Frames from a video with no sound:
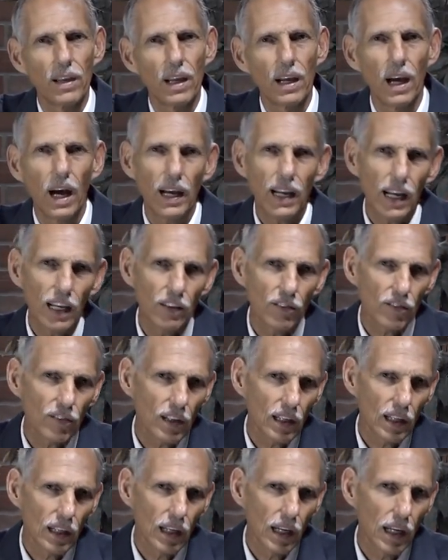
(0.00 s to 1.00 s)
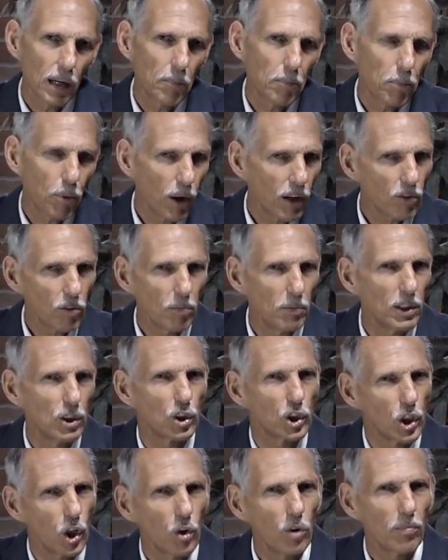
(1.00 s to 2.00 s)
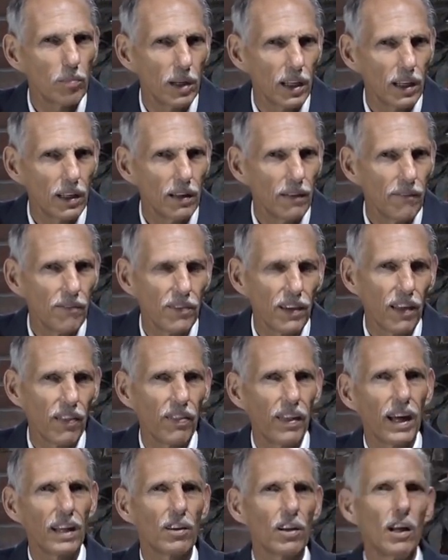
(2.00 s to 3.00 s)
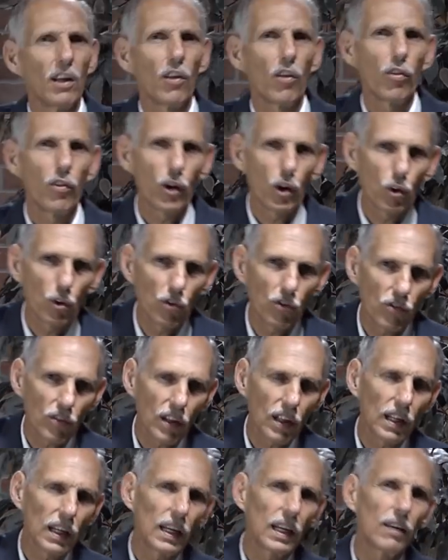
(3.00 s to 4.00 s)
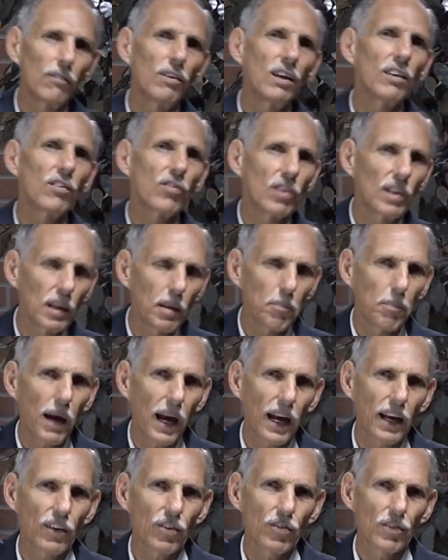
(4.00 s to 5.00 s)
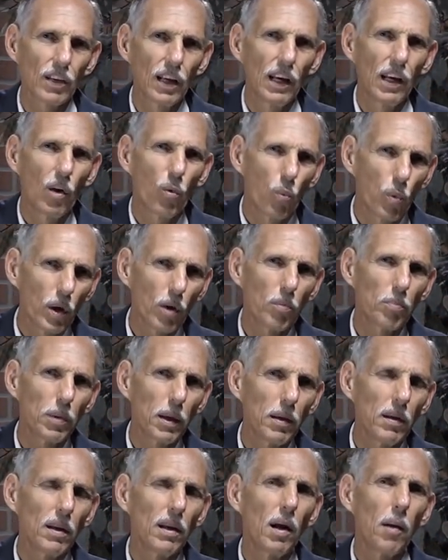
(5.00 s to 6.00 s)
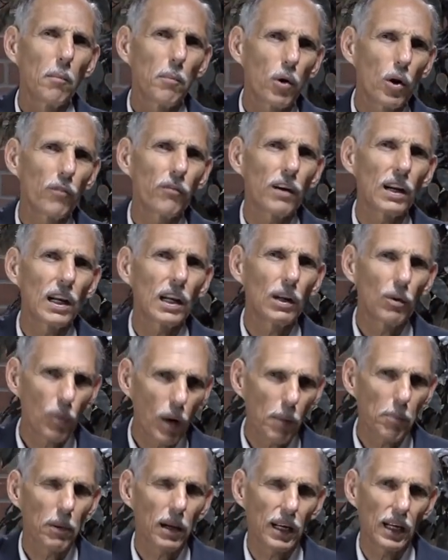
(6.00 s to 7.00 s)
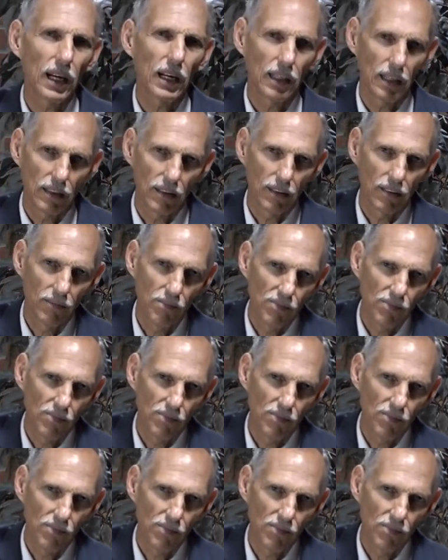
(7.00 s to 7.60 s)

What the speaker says: God has impressed me, shown me, that those events in the past will be perfectly replicated,